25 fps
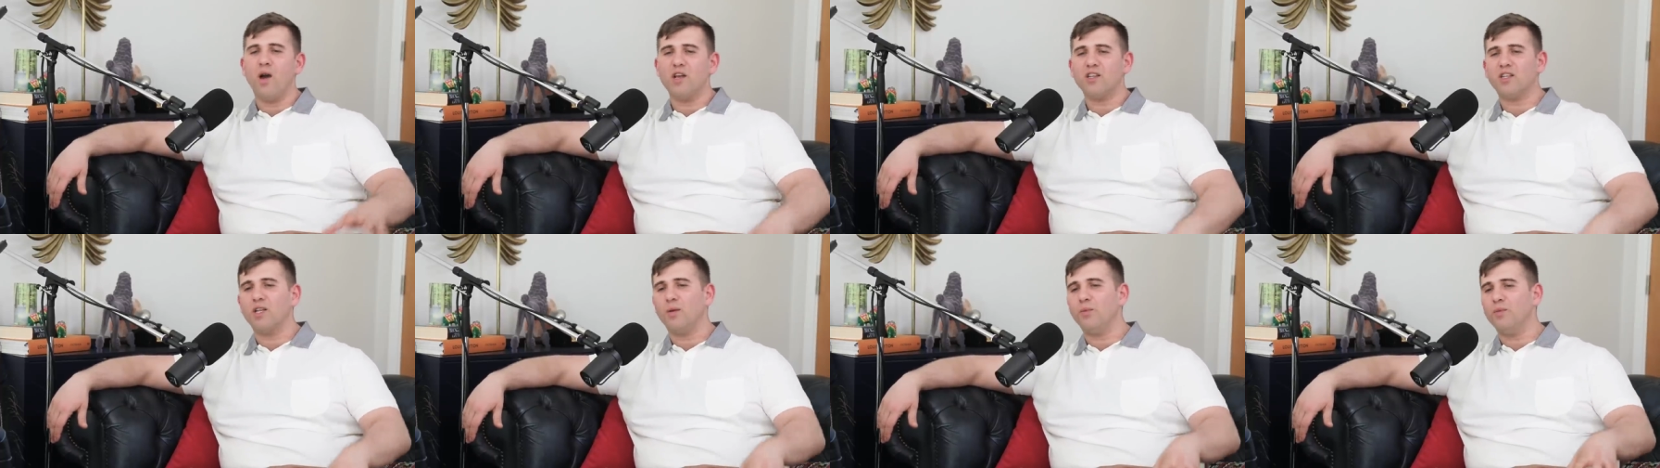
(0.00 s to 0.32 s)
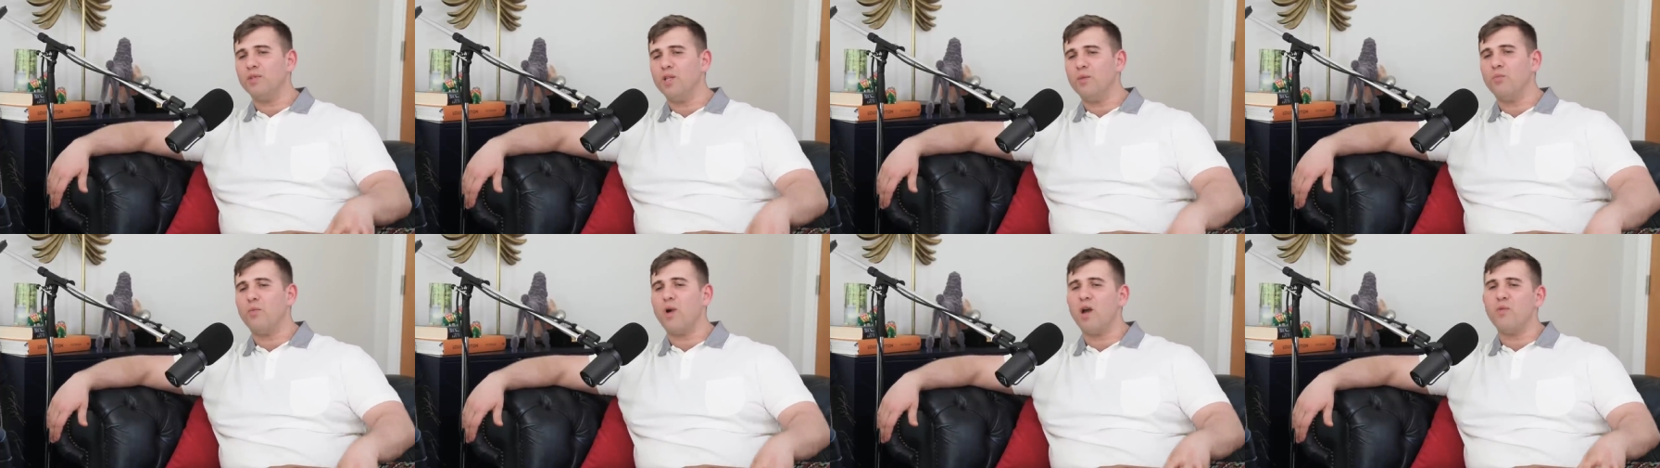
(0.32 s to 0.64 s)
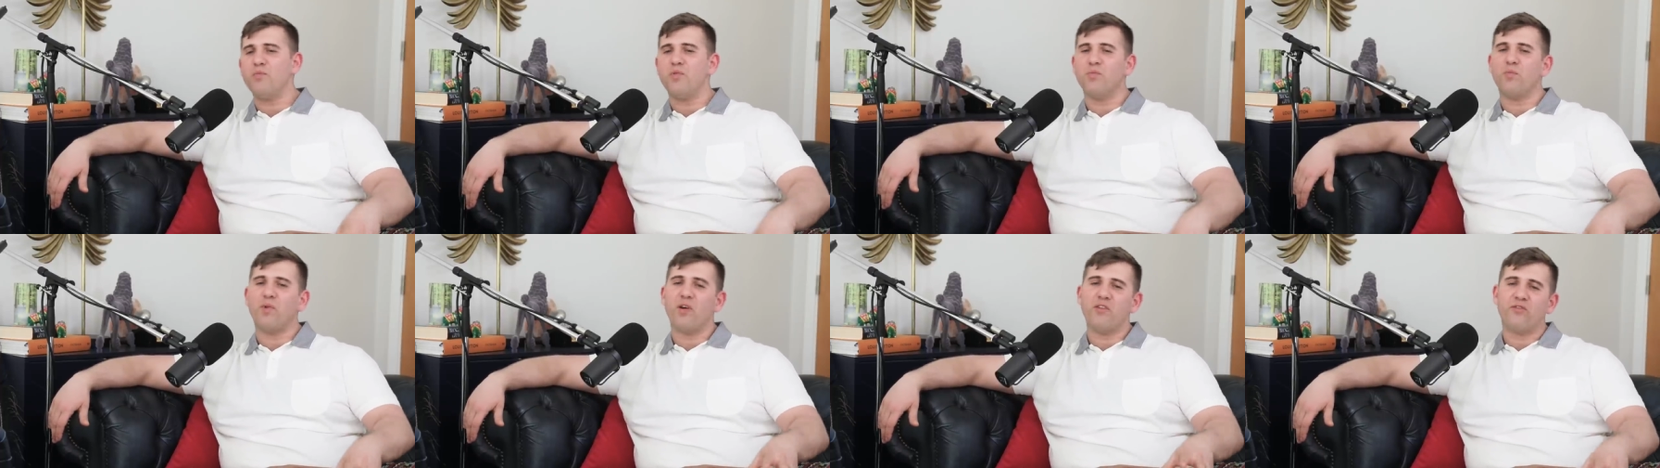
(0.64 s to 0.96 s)
Some of them
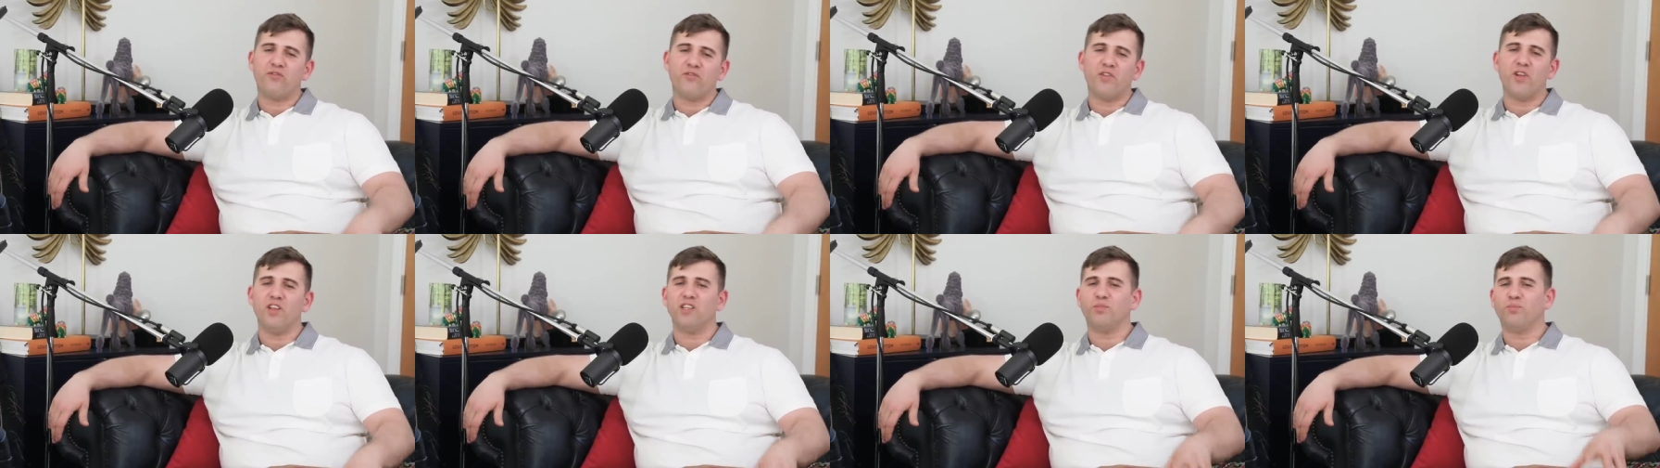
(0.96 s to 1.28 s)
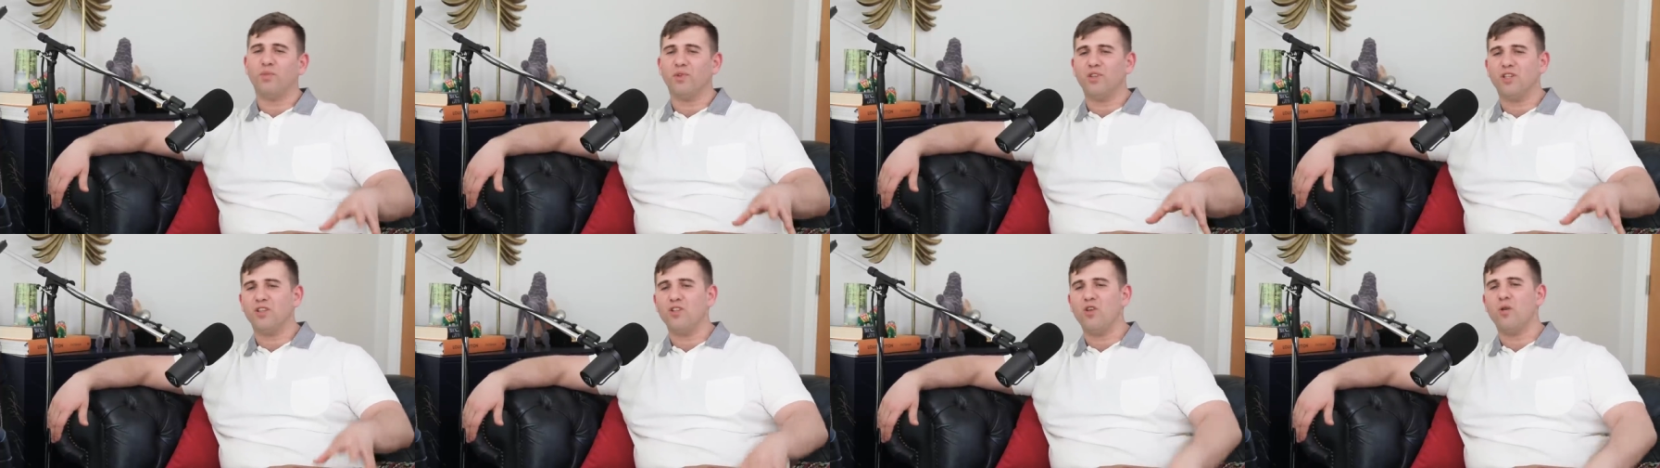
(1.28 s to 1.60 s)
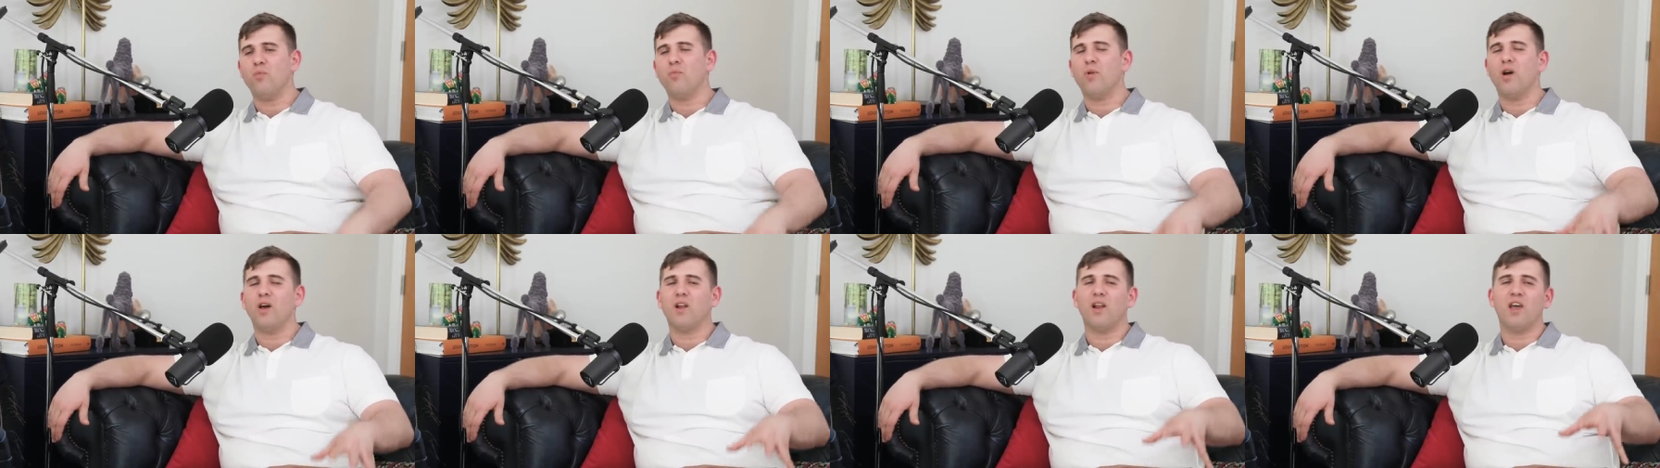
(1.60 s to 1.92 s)
might be my friends, but they're
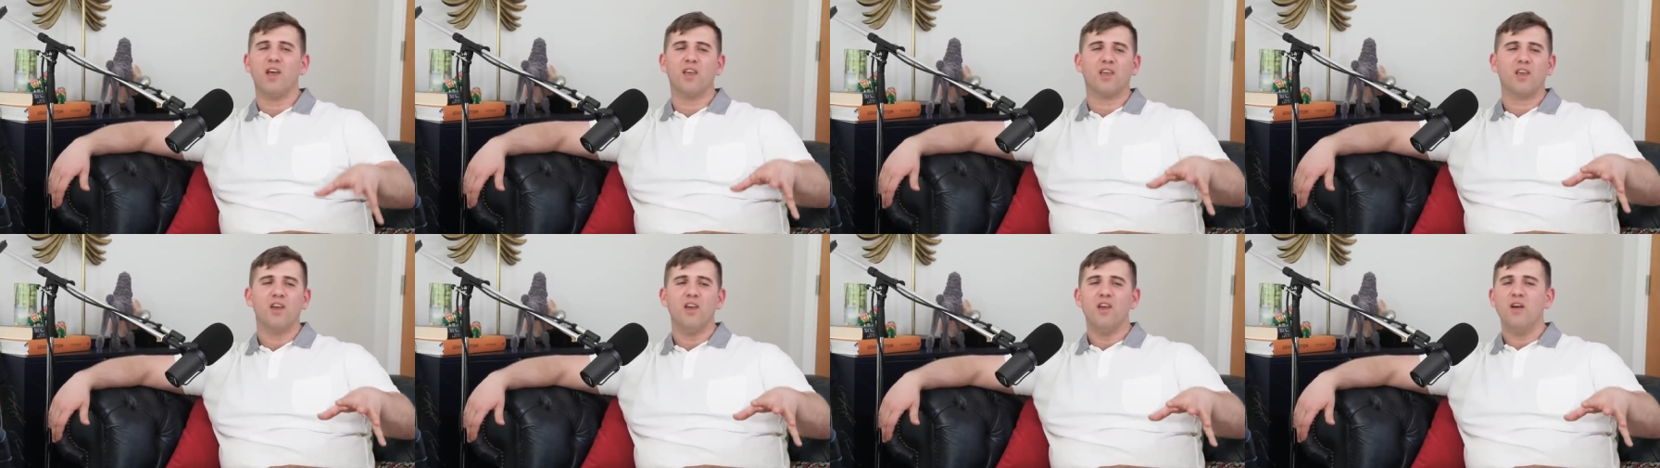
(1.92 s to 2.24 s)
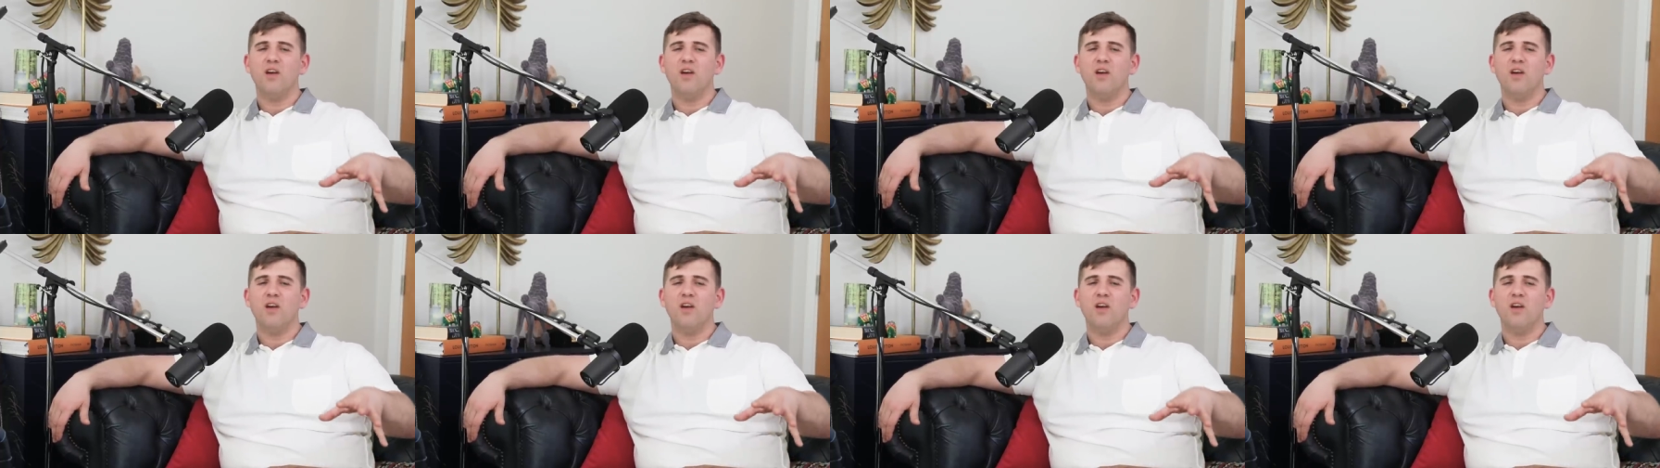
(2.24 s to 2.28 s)
not my